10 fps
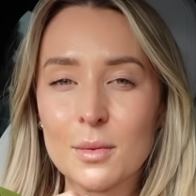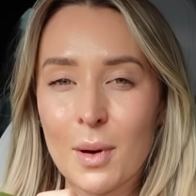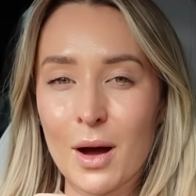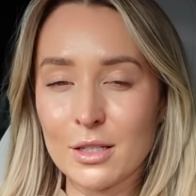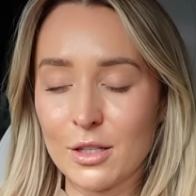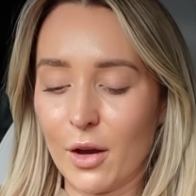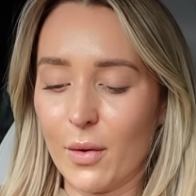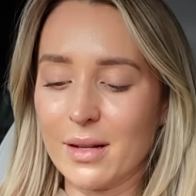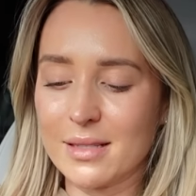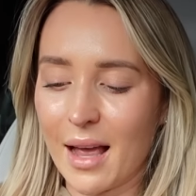tomato,
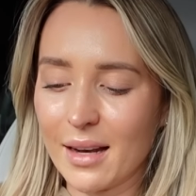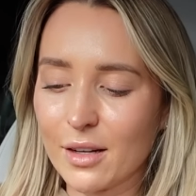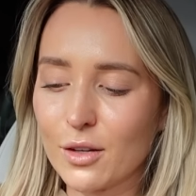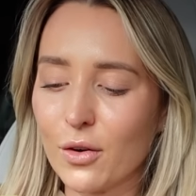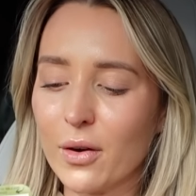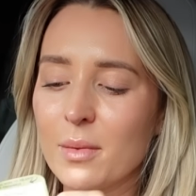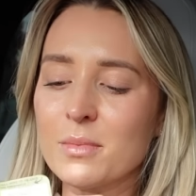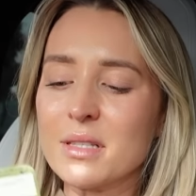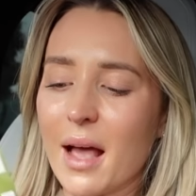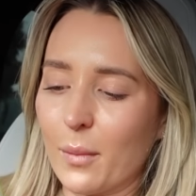and salad cream
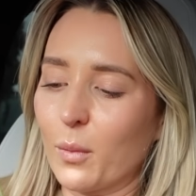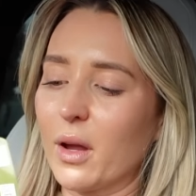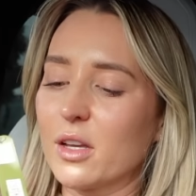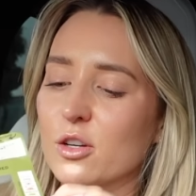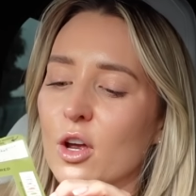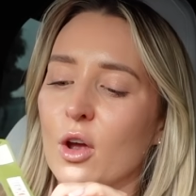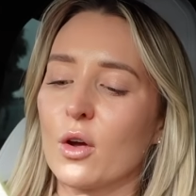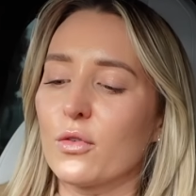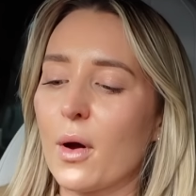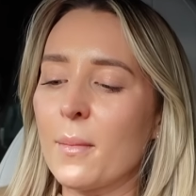sandwich
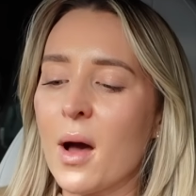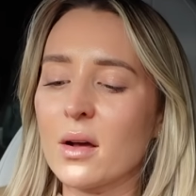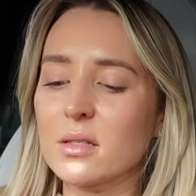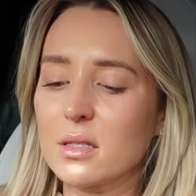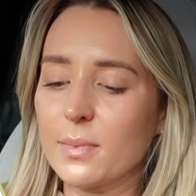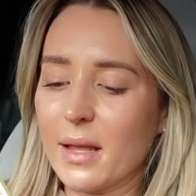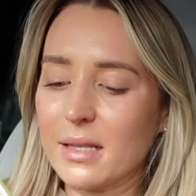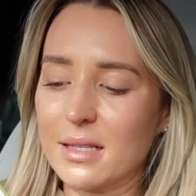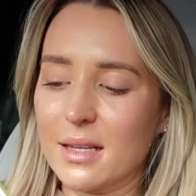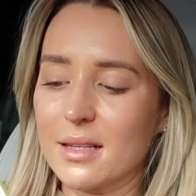from Marks &
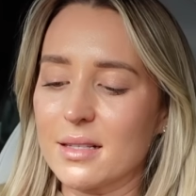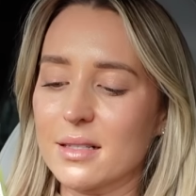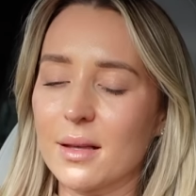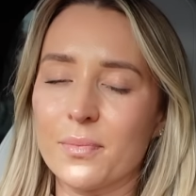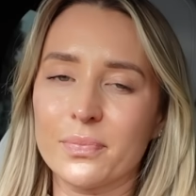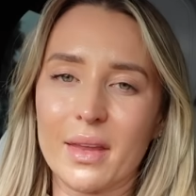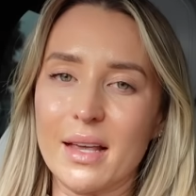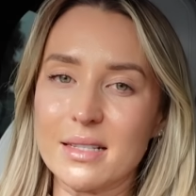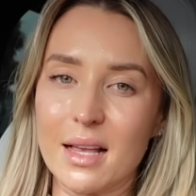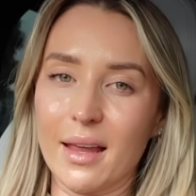Spencer's
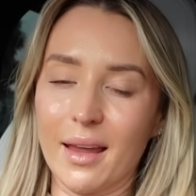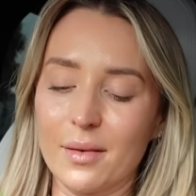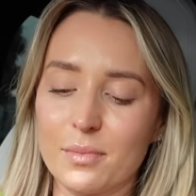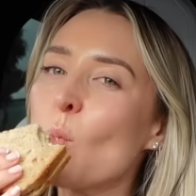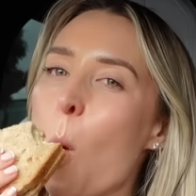is elite.